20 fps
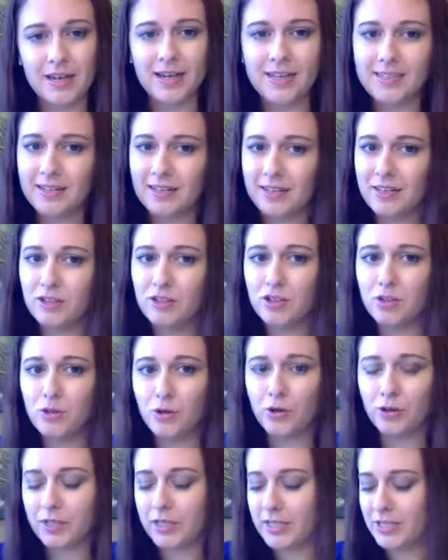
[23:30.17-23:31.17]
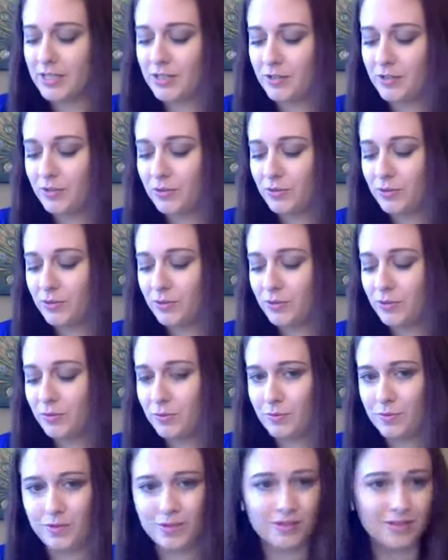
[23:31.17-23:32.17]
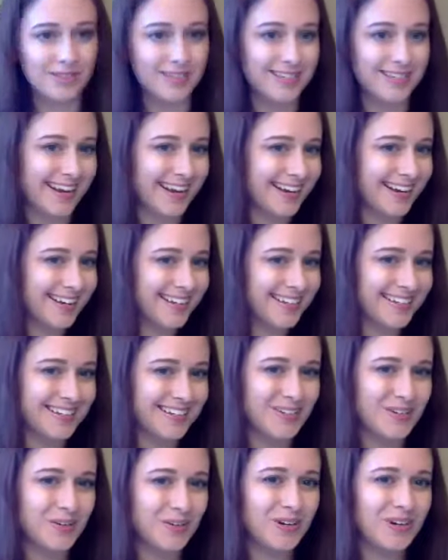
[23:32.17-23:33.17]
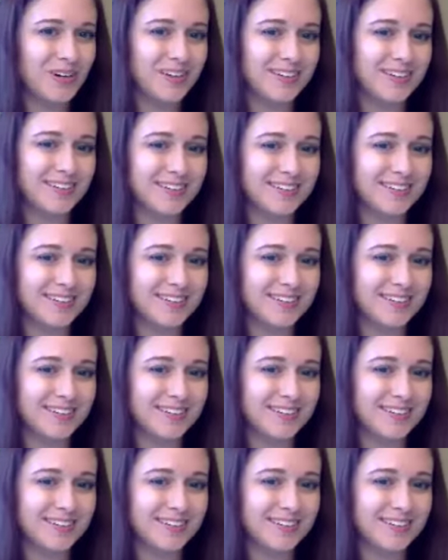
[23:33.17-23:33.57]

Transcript: is it a little too early to state? Or?